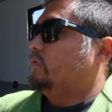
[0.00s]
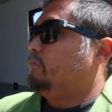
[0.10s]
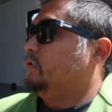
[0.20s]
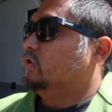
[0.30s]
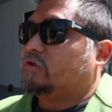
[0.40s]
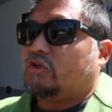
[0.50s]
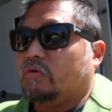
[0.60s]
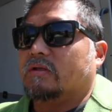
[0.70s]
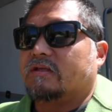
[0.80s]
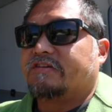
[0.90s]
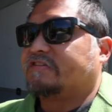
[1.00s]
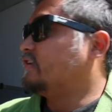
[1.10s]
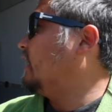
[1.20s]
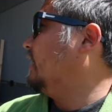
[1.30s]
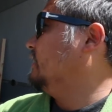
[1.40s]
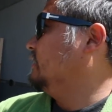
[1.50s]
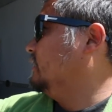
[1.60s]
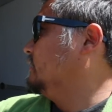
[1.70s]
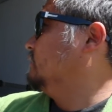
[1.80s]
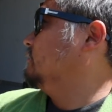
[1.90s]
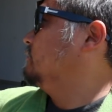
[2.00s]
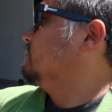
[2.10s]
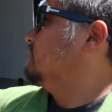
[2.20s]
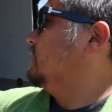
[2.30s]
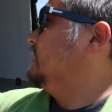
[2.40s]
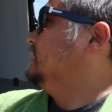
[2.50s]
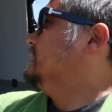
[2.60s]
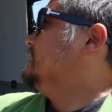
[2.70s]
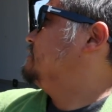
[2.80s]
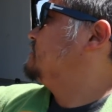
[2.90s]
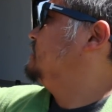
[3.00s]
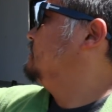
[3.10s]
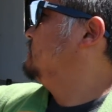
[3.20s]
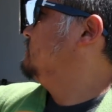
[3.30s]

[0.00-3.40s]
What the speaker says: we built to the side in at least